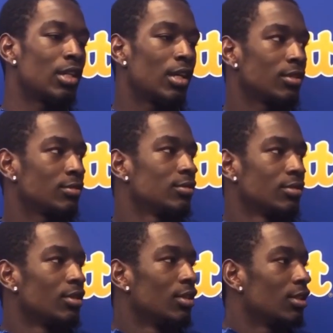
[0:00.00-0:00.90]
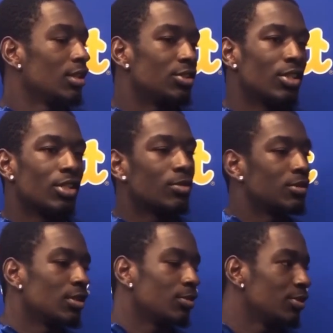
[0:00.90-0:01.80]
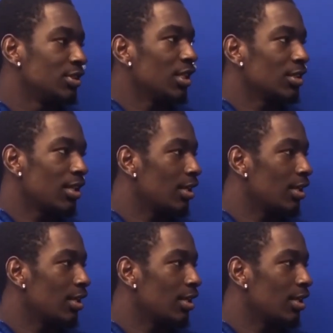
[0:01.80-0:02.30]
like, get your hip to project that.